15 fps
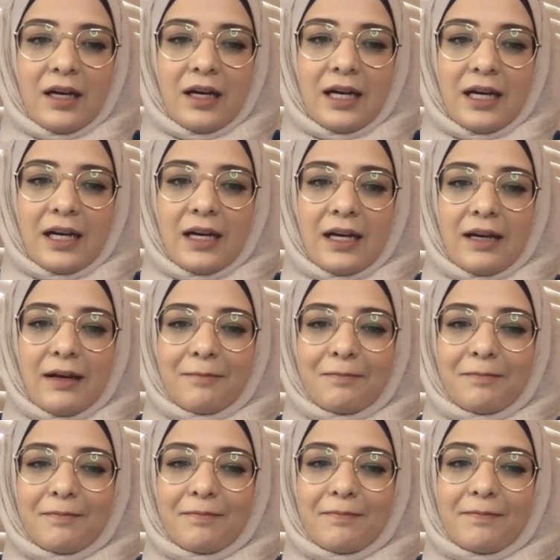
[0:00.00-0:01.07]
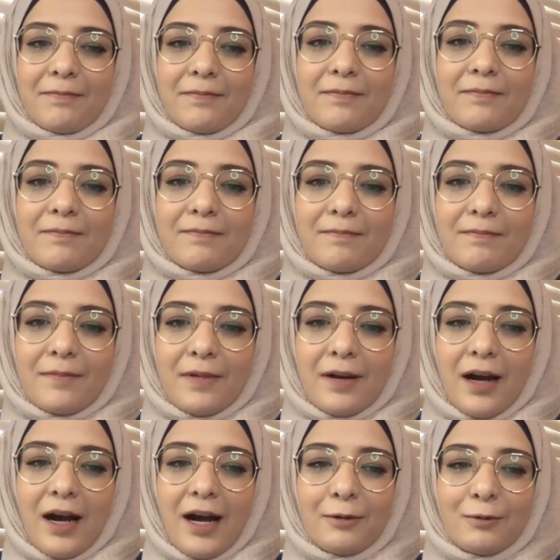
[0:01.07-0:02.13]
Um
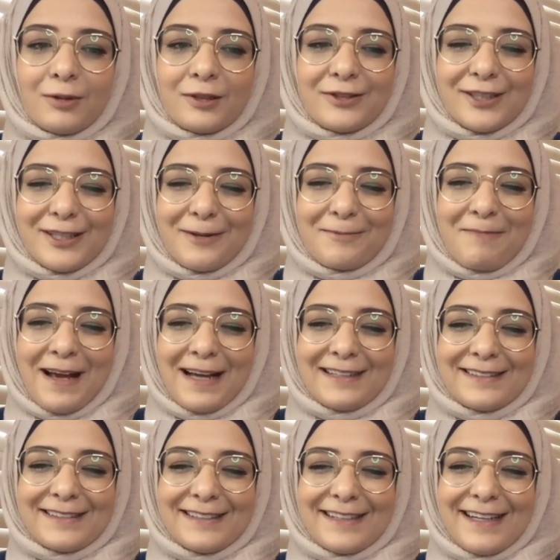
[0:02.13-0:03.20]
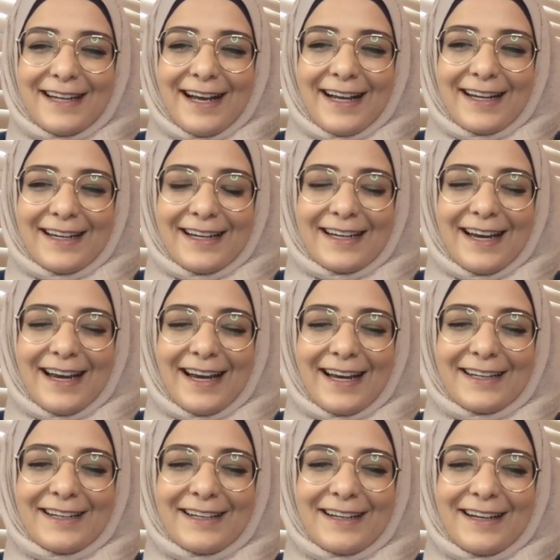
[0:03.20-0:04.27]
I would recommend, and
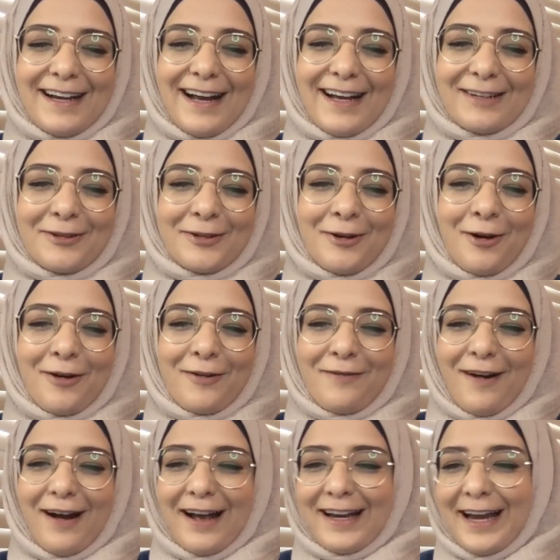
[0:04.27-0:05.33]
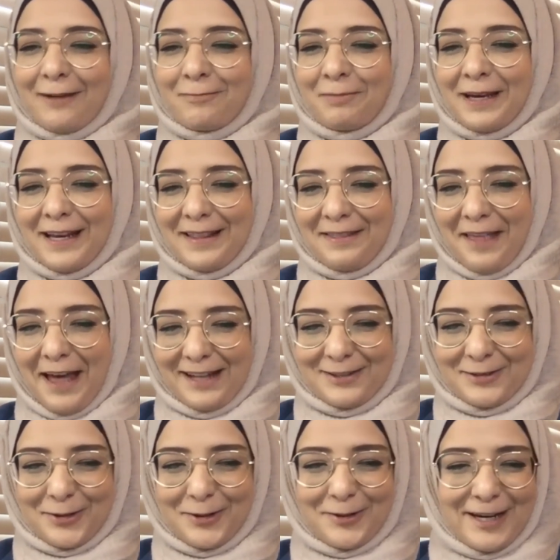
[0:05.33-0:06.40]
again, I don't know if I can be in
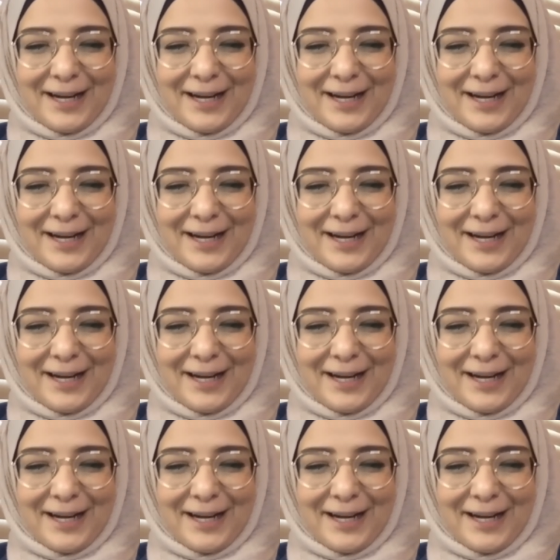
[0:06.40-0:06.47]
that role.